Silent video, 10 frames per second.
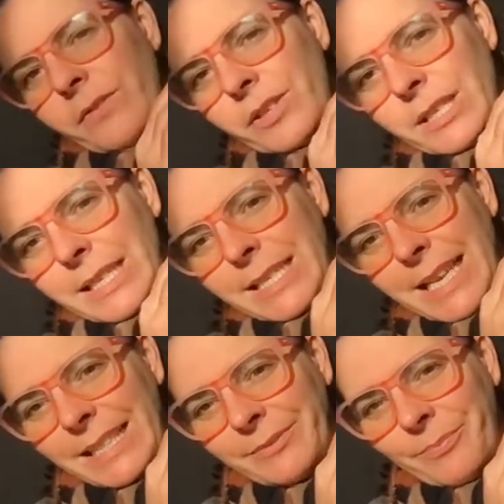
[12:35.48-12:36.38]
if you're just
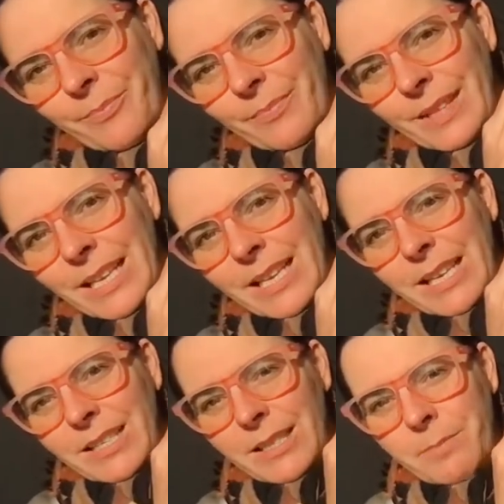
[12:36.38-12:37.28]
listening.
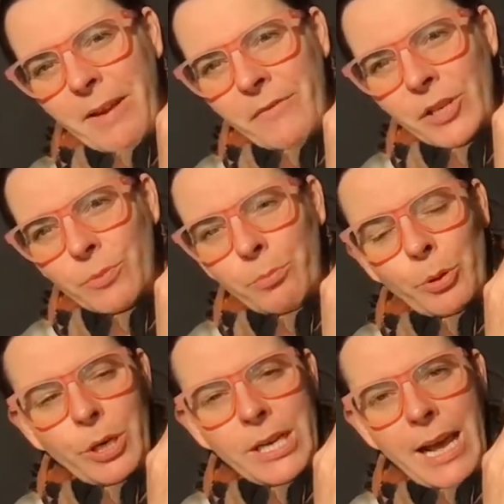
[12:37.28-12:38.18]
So this is my vision
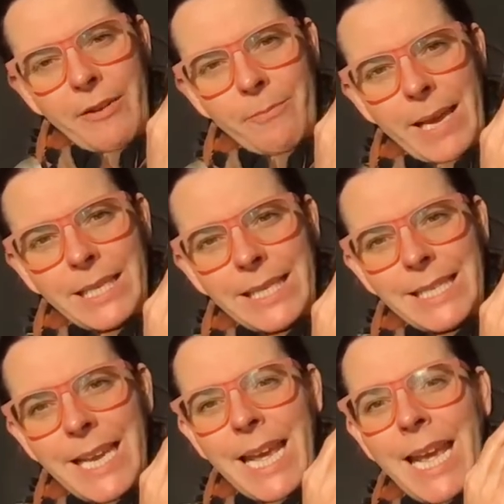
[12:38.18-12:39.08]
board I have made
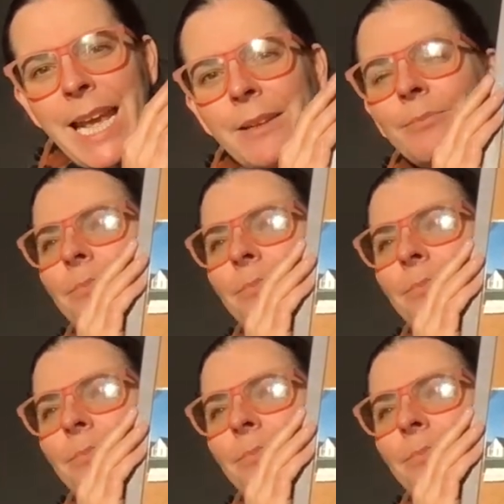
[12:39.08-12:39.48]
today.